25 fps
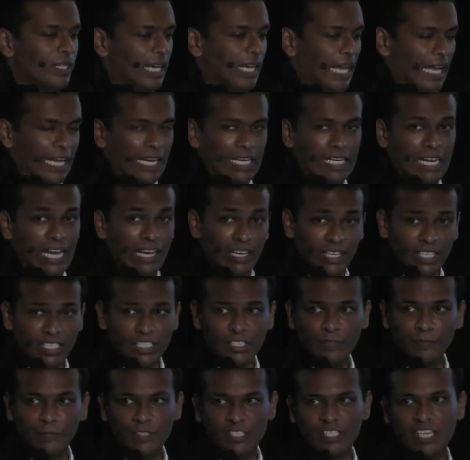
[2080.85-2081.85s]
And I
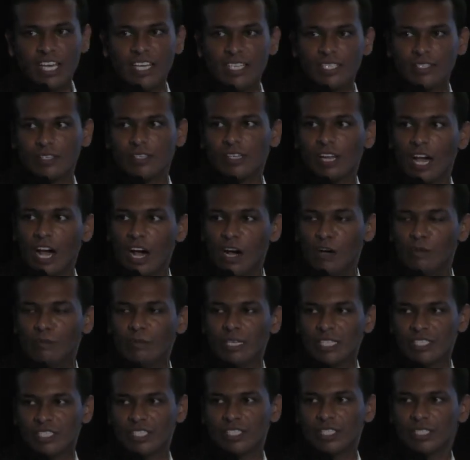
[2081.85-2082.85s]
kind of emphasize on how
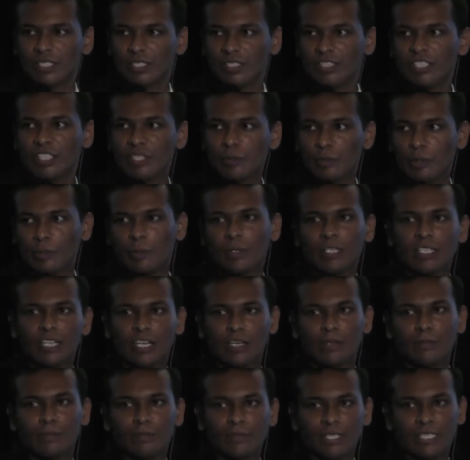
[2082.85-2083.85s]
much these people
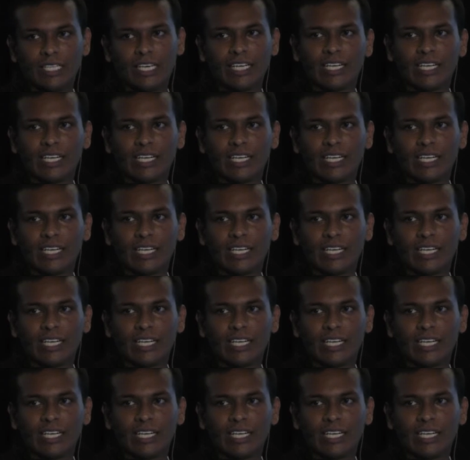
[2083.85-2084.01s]
help me.